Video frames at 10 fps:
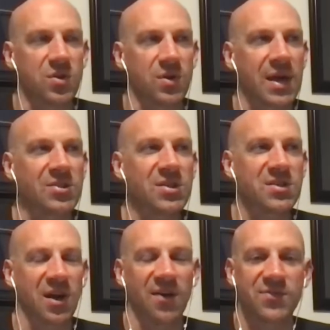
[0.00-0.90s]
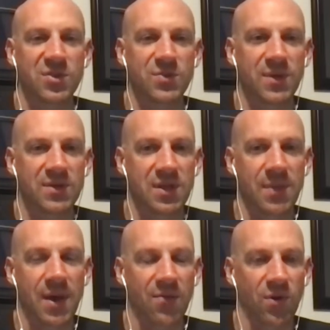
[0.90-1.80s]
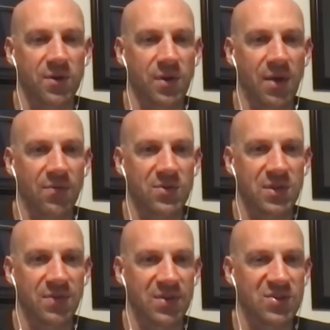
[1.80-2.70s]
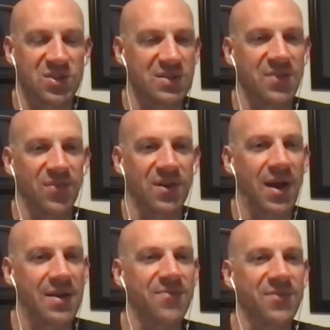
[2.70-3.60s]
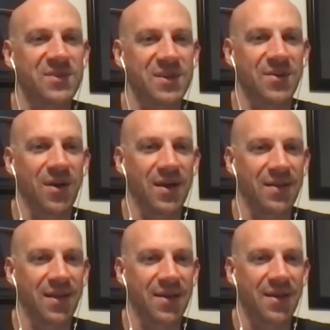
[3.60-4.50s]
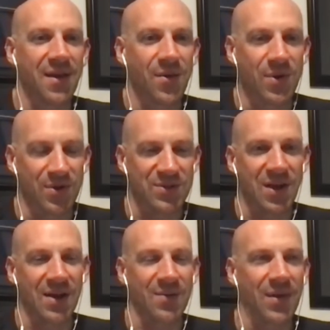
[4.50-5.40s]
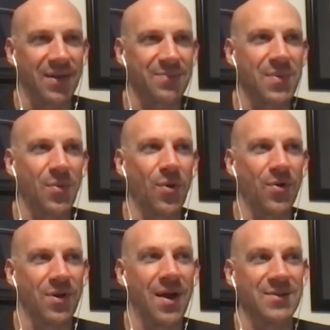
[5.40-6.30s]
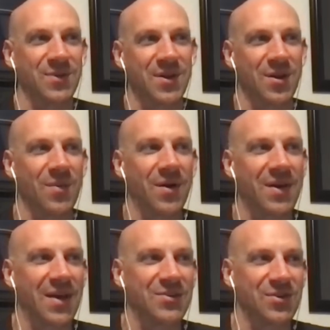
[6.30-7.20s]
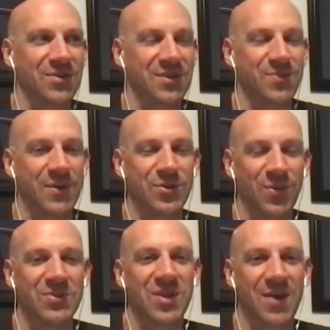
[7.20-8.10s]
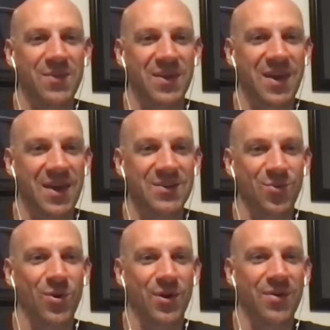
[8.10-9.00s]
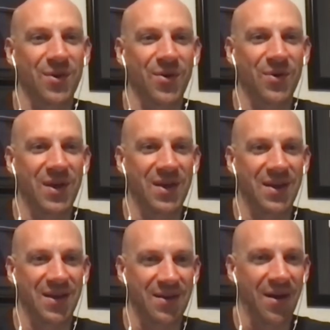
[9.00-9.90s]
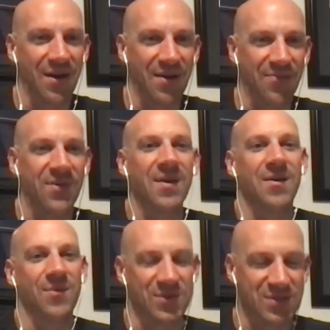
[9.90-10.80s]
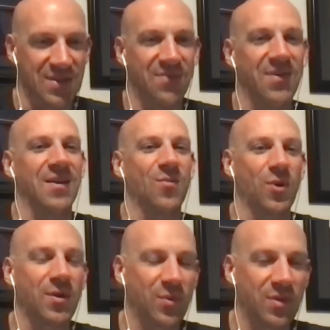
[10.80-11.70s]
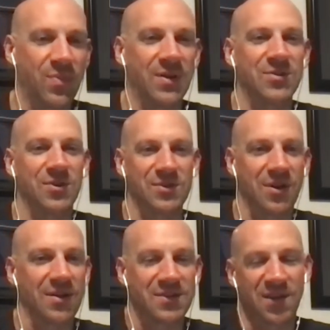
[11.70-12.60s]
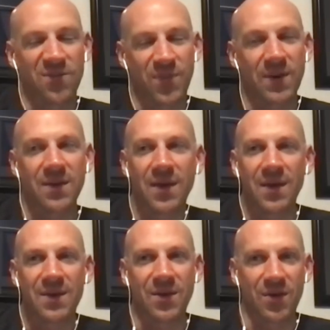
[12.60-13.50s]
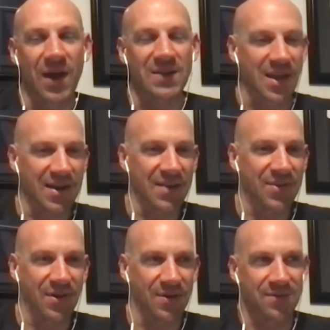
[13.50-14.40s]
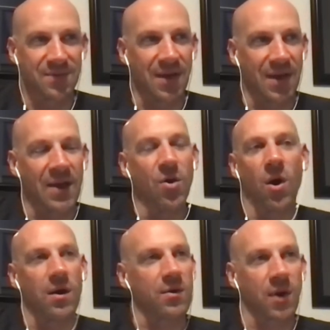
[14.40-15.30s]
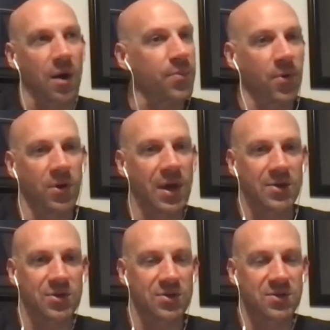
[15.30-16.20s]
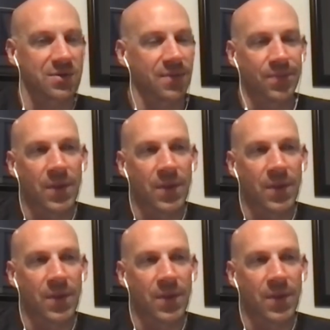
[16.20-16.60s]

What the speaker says: too. And catching's tough just because the amount of work you have receiving, it's just a different kind of fatigue, right? Like we always talk about, like people roll their eyes when they hear about catchers that spend too much time in the cages working on their own hitting and not enough receiving and working with the pitchers and all that stuff. But guys got to get there. I know our pro catchers,